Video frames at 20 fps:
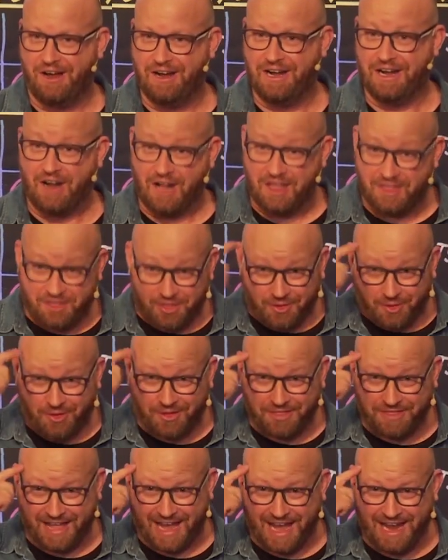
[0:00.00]
And I thought
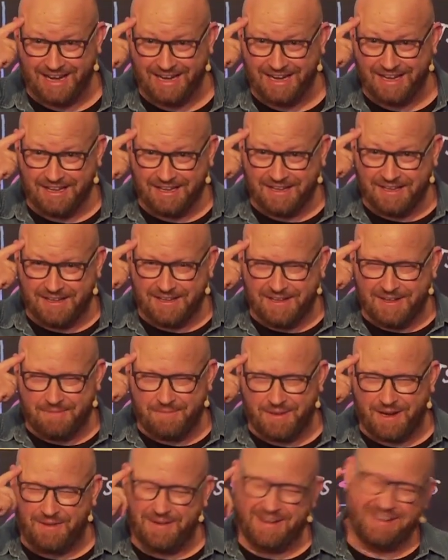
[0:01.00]
that. But
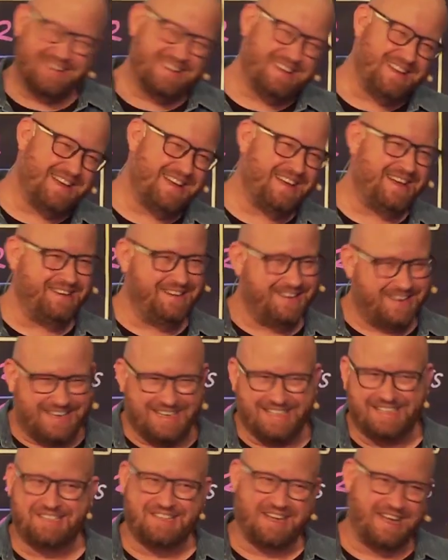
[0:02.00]
I went, I'm not going to
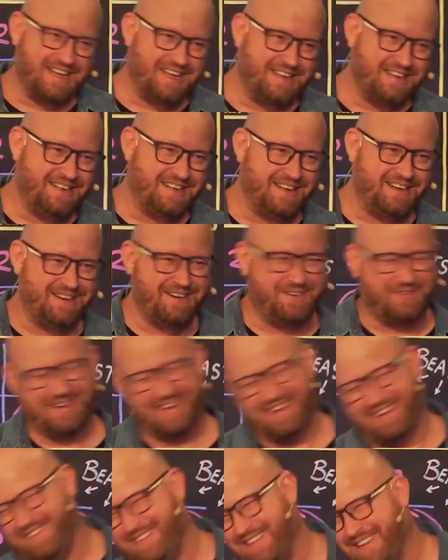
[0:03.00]
say it, I don't want to
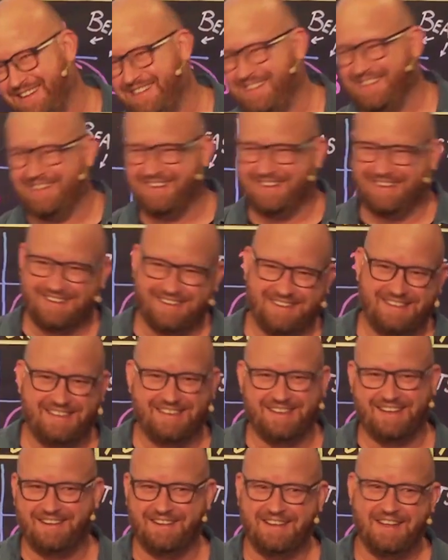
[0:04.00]
have
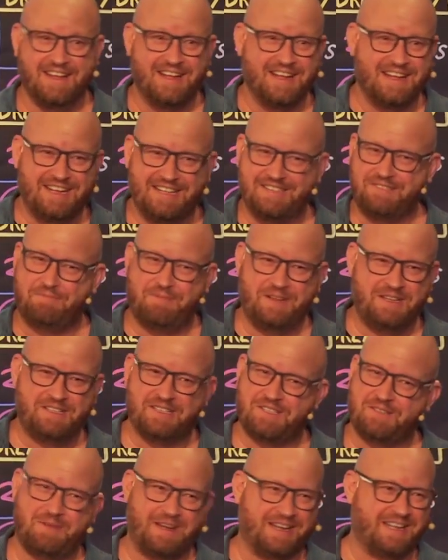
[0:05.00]
that, he's just
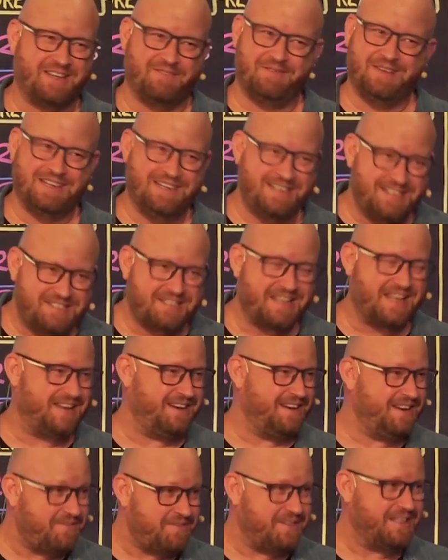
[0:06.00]
about to give me a discount and
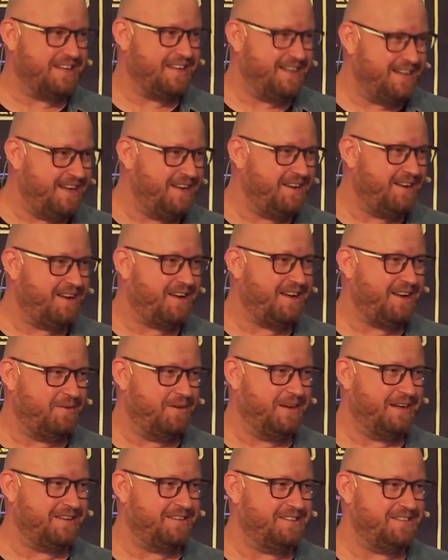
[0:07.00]
everything, I don't want
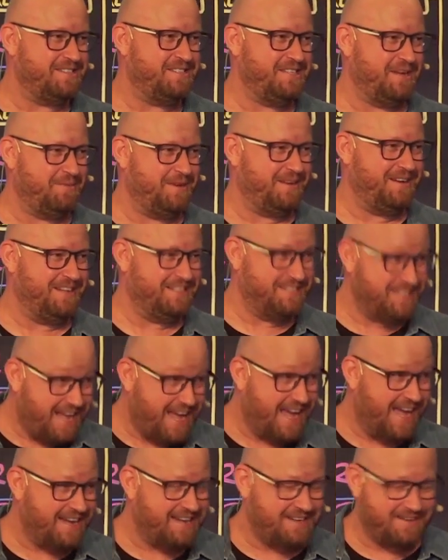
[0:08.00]
to just jeopardize
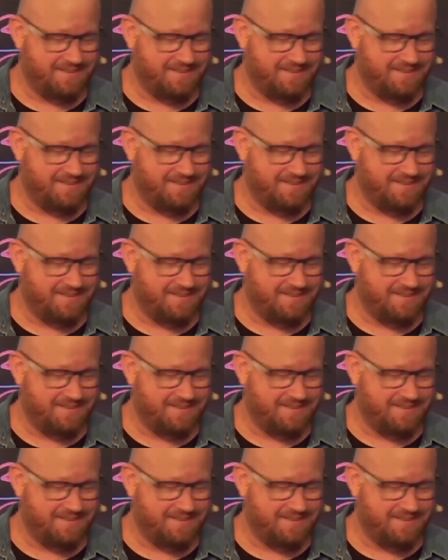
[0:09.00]
that.